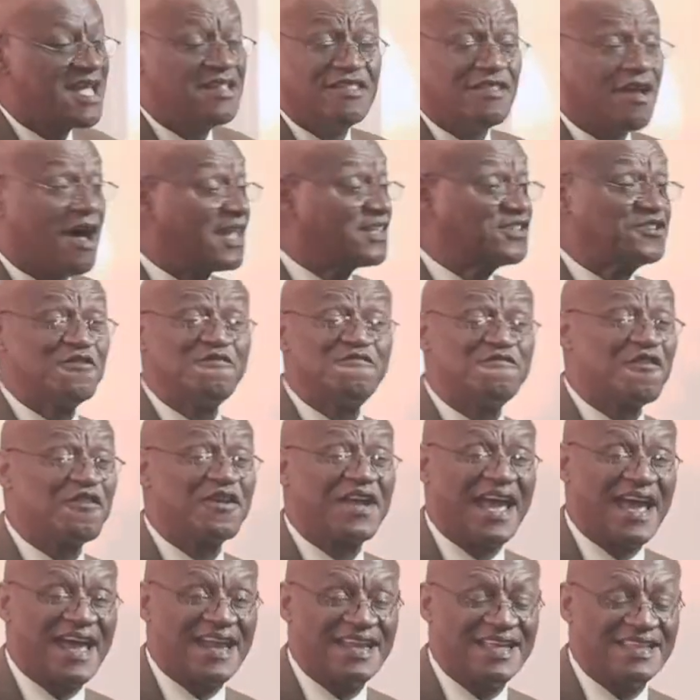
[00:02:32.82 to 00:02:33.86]
not to
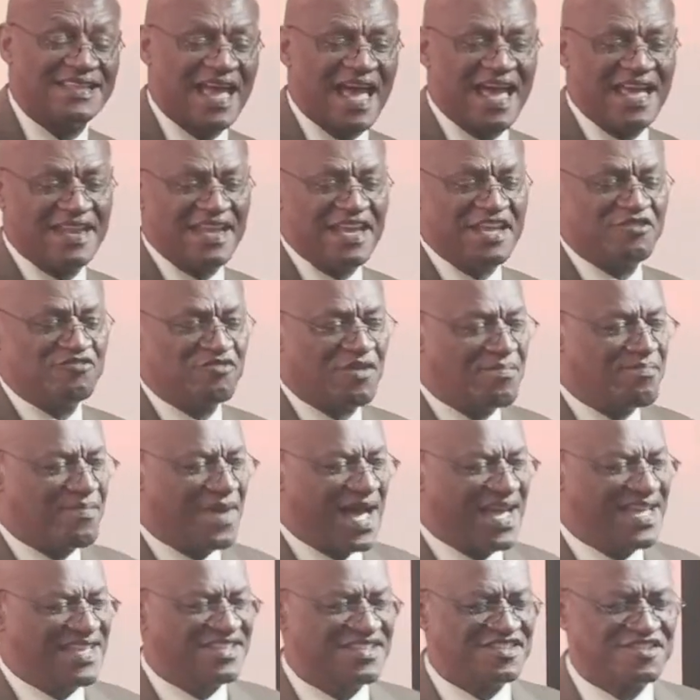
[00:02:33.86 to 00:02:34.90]
forget it. And it
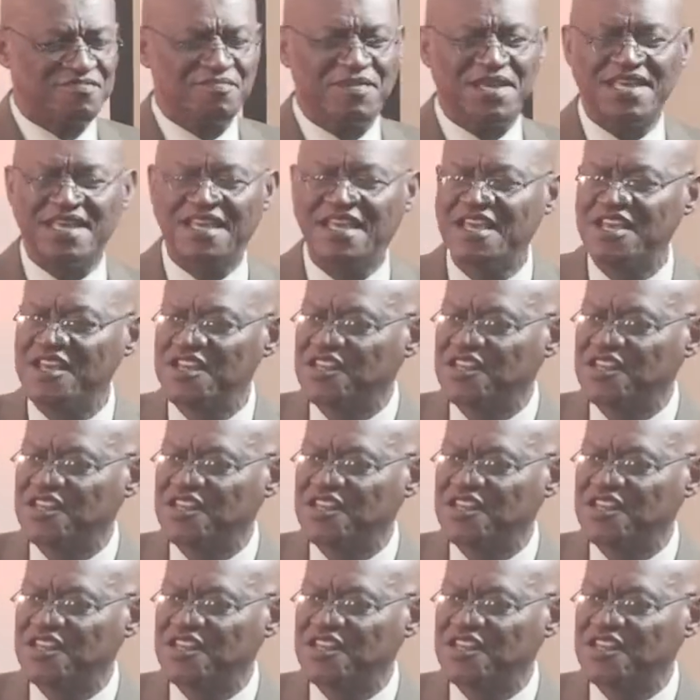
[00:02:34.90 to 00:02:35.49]
reminds me